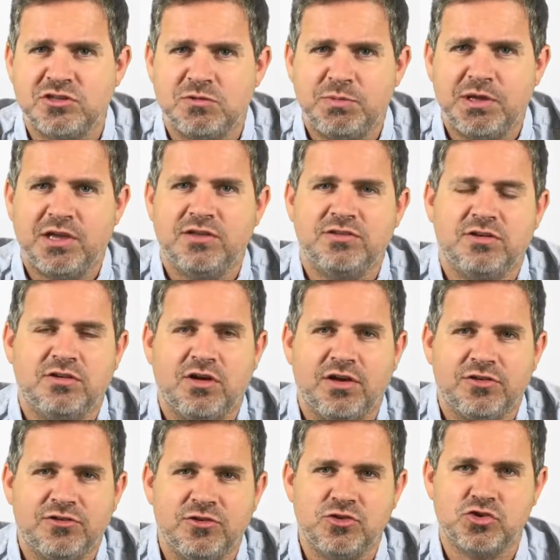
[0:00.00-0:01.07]
just because they'll
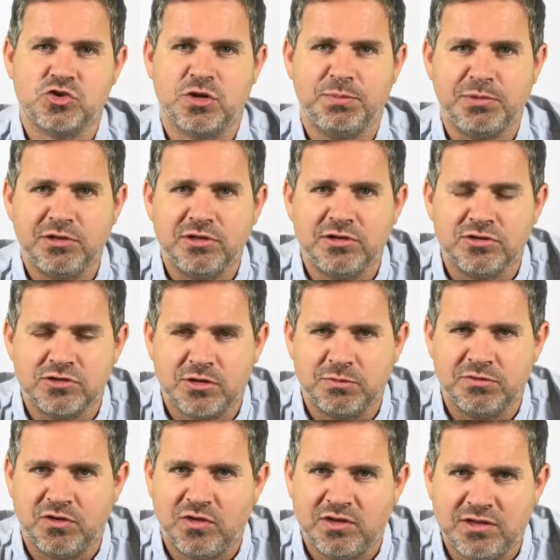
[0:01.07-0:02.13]
cost you triple in
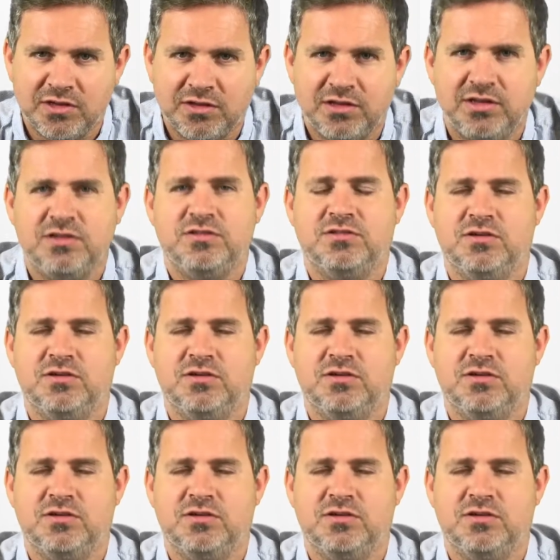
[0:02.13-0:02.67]
terms of utilities.